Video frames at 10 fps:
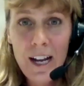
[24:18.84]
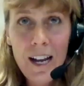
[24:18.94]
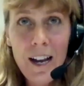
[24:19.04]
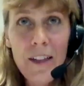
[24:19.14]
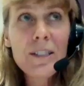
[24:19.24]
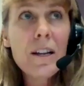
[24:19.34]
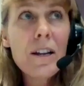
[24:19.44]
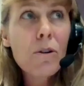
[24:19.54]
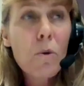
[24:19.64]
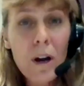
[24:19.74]
there's
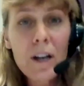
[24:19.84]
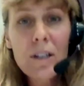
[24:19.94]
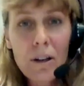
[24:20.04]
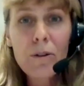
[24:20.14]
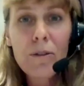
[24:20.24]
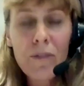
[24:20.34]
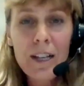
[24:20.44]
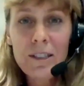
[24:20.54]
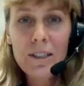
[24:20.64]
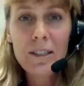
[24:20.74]
quite a lot of
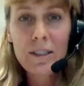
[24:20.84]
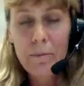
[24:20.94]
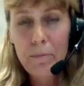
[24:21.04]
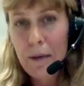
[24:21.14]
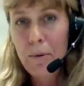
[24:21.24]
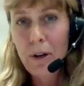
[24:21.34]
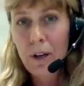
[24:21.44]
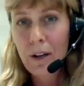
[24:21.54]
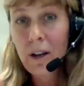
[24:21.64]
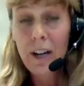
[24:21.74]
lessons that people
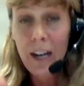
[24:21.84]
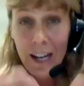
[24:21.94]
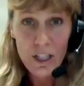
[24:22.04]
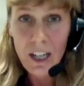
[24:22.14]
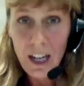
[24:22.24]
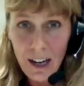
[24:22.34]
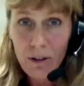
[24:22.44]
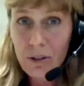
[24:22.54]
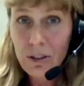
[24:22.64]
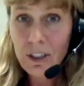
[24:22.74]
can learn and share
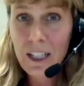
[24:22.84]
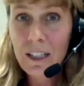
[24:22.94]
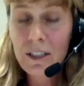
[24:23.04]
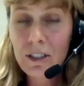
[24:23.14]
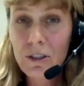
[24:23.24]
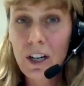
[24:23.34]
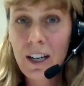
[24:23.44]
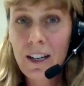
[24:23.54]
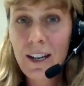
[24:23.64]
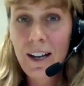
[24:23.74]
across the
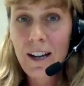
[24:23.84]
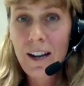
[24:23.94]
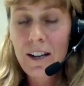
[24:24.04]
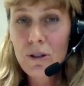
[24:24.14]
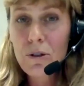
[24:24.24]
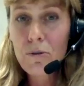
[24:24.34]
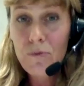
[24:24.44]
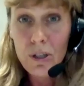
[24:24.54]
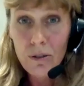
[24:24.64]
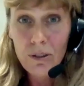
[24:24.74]
industry to
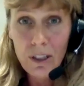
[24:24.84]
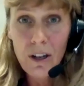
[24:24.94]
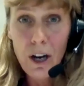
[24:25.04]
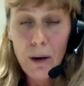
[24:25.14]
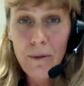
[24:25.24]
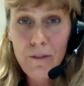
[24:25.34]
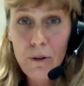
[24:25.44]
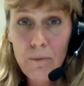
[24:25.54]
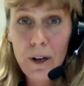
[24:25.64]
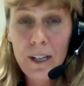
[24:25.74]
reduce our carbon
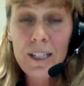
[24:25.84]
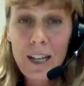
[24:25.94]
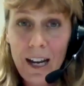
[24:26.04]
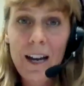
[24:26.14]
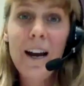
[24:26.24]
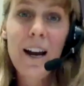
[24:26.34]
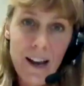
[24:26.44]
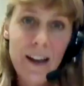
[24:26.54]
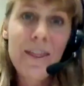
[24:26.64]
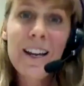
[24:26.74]
footprint
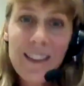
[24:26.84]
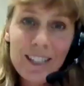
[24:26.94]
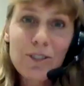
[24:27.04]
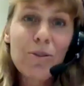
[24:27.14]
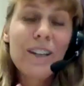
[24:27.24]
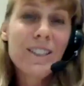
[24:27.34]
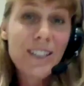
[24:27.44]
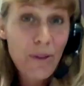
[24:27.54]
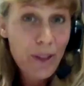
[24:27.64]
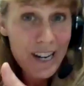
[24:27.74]
And that's on, as I
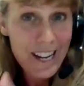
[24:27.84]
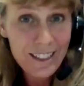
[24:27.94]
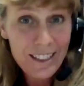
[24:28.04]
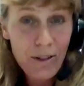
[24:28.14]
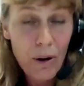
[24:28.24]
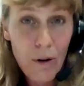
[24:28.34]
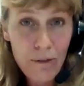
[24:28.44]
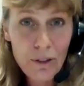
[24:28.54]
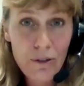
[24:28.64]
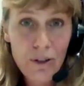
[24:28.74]
say, on the net zero
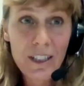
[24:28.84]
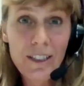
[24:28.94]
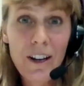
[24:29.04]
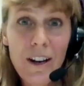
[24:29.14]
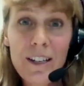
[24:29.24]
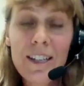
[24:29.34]
off-screen side.